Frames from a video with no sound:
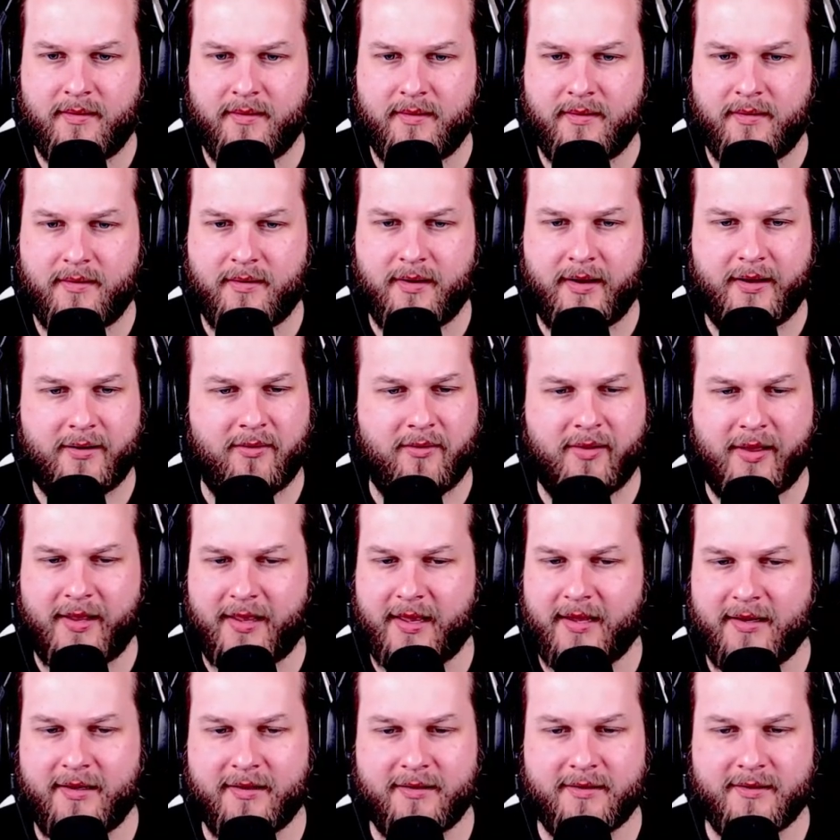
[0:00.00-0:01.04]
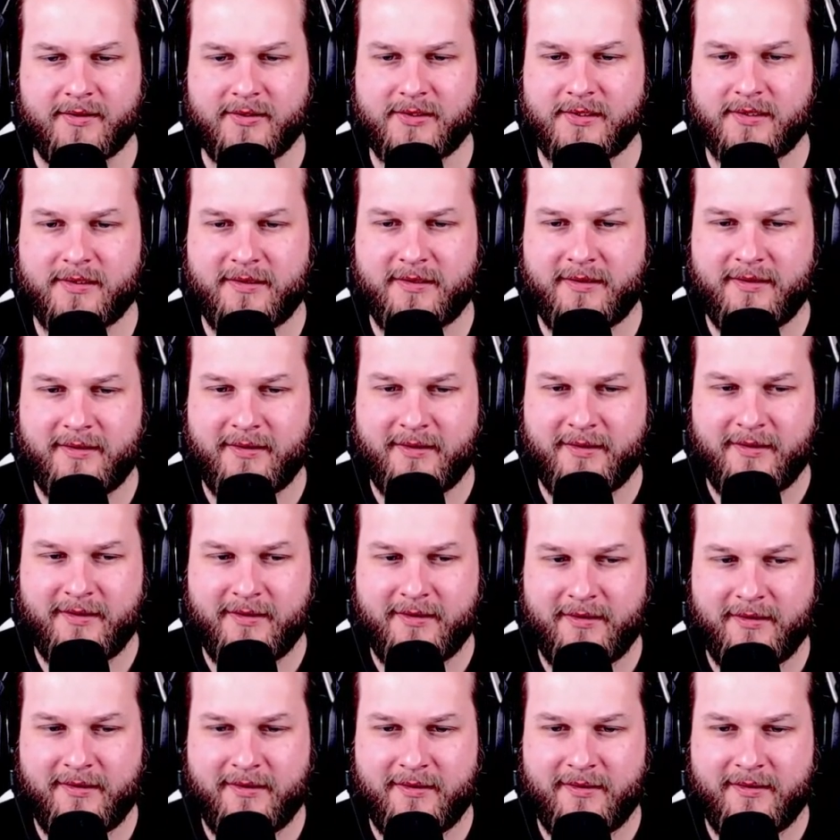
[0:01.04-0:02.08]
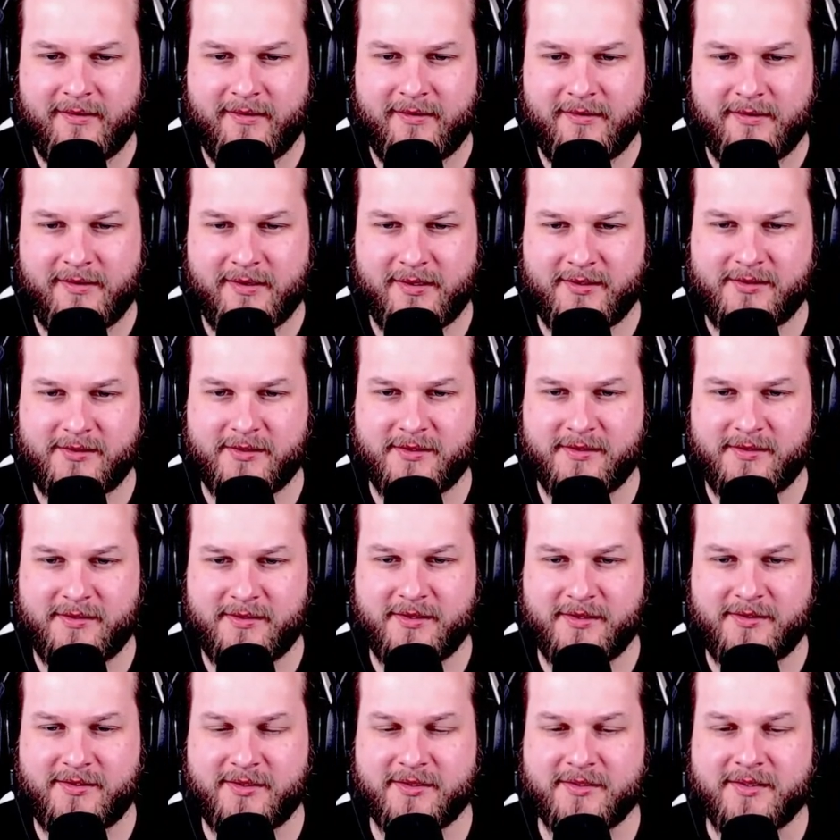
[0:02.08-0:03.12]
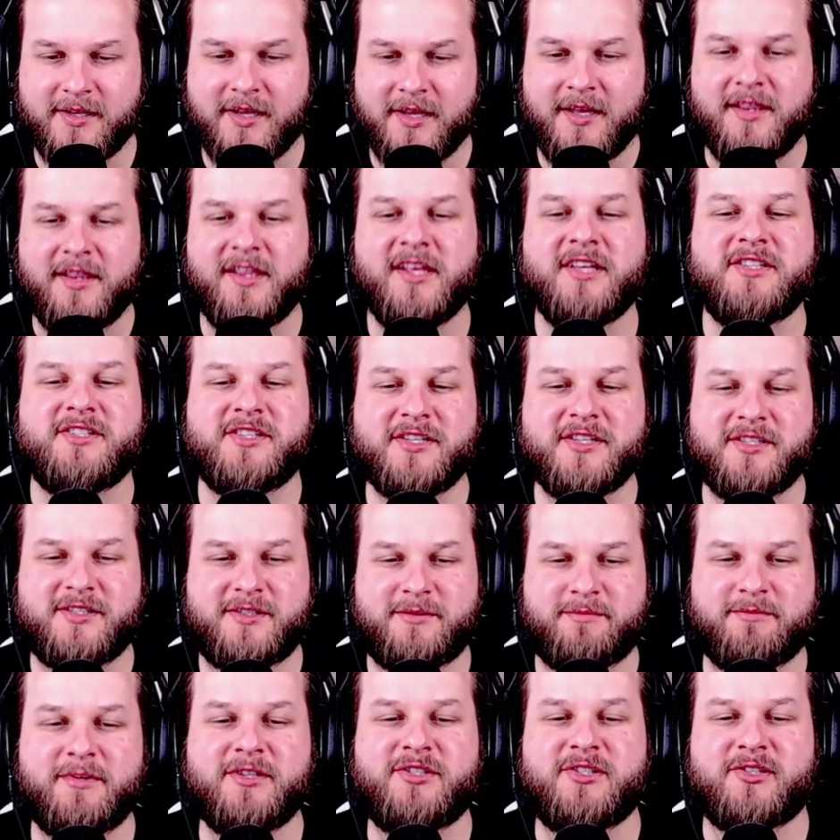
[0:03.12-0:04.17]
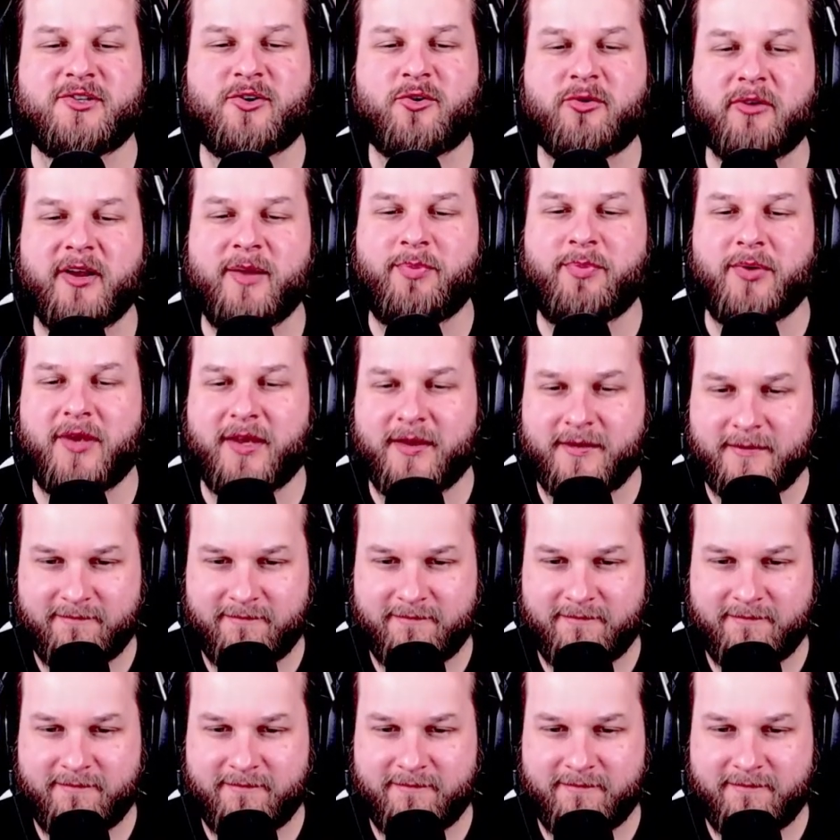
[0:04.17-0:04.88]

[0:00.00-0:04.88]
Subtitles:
I don't like any of this. This is creepy.